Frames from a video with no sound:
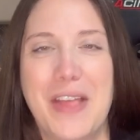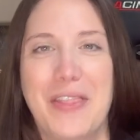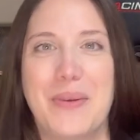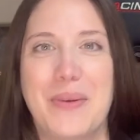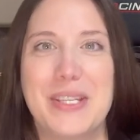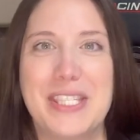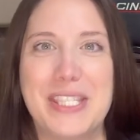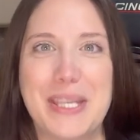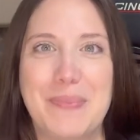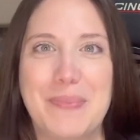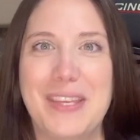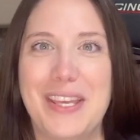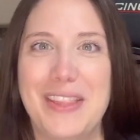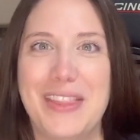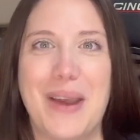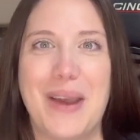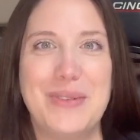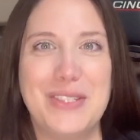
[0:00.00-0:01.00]
There was
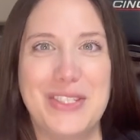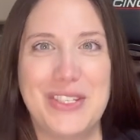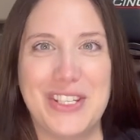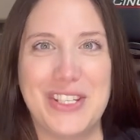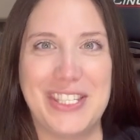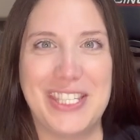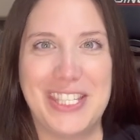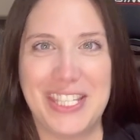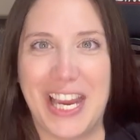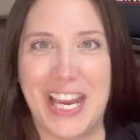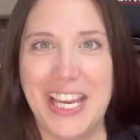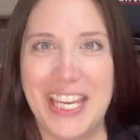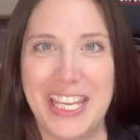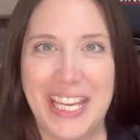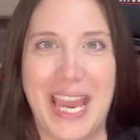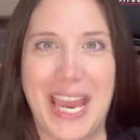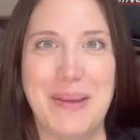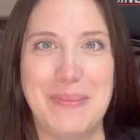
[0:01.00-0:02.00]
something that was just
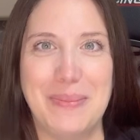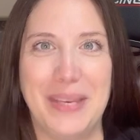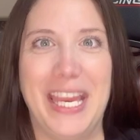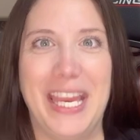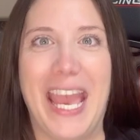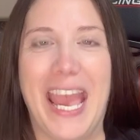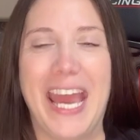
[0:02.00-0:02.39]
tugging at me.